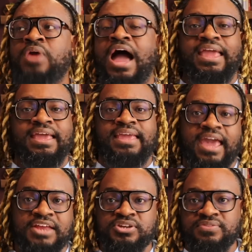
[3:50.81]
not
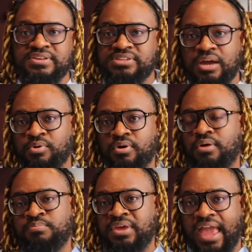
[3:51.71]
engage in this type
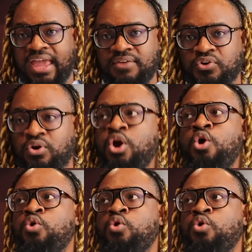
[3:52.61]
of behavior,